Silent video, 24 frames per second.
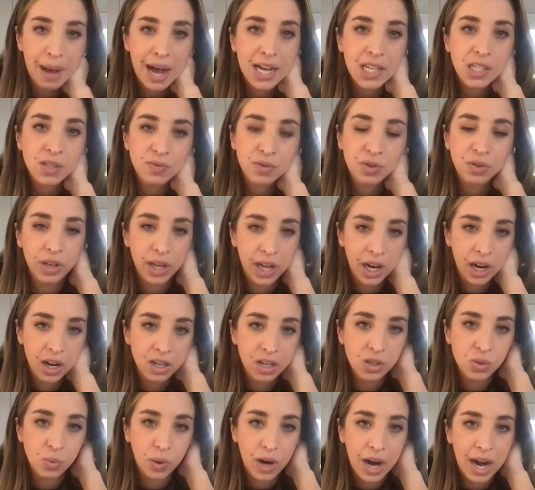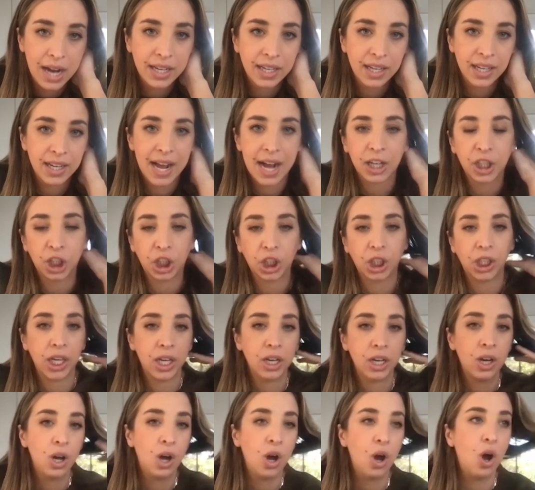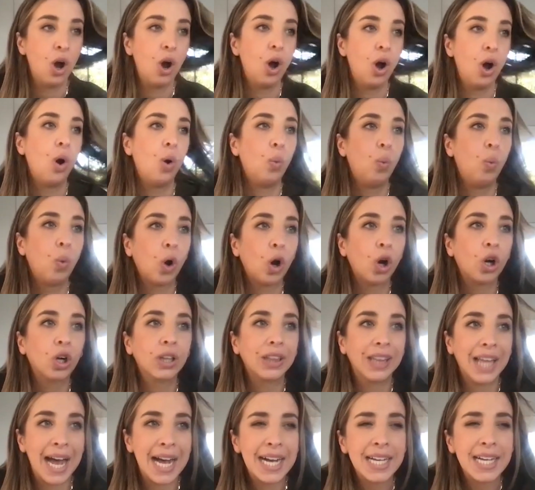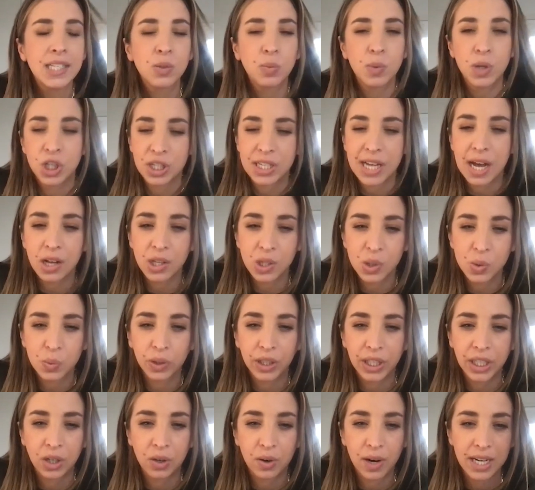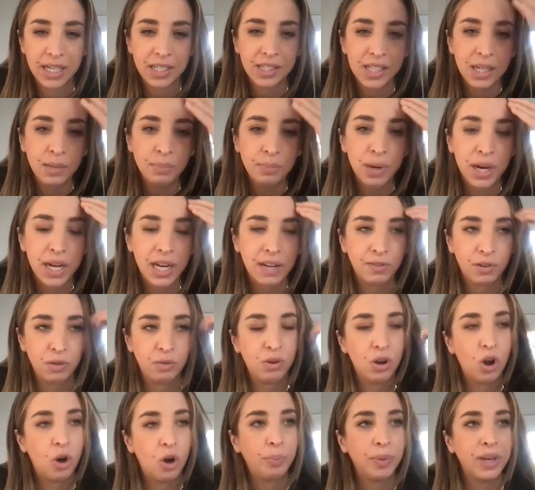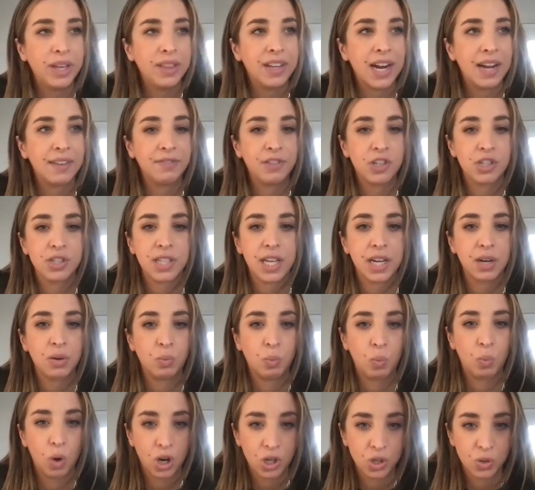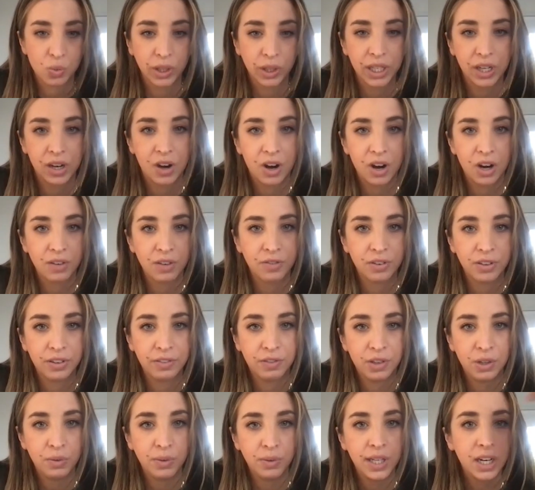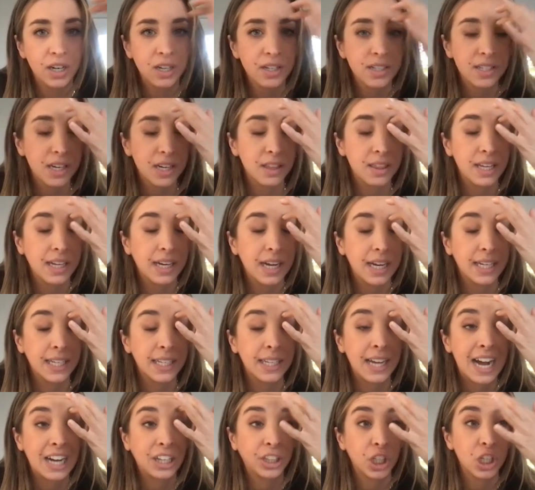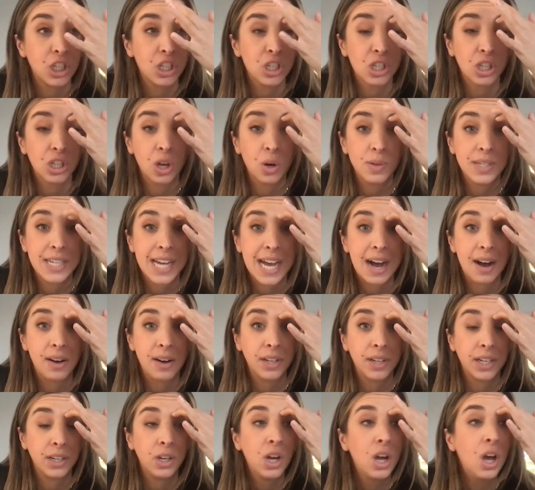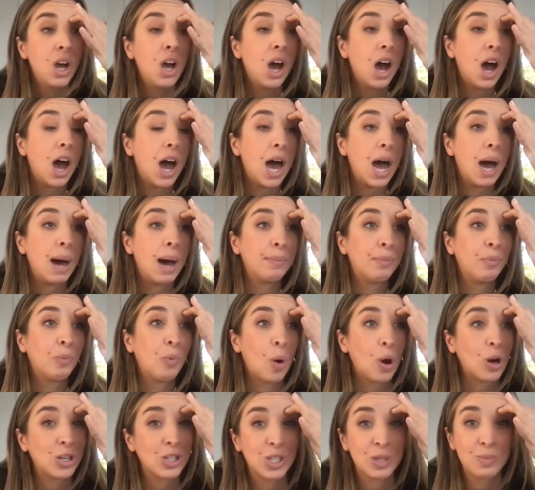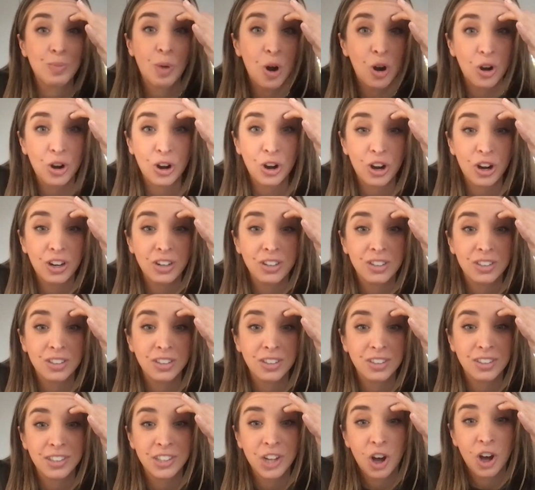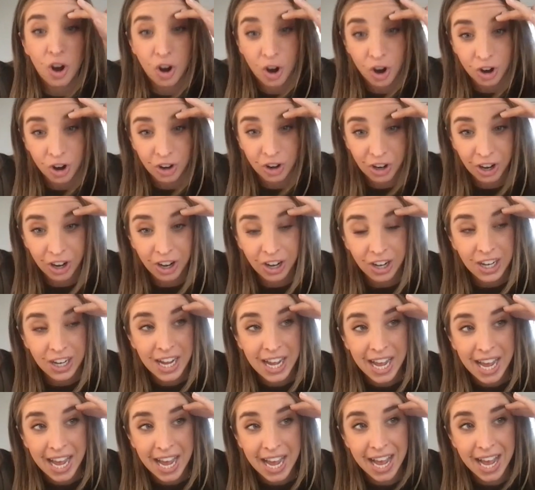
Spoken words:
the past few years where I can actually work less, which sounds really crazy, but if you know me, that I've just like worked really hard for a few years, and I think I can actually slow down and work smarter, not harder.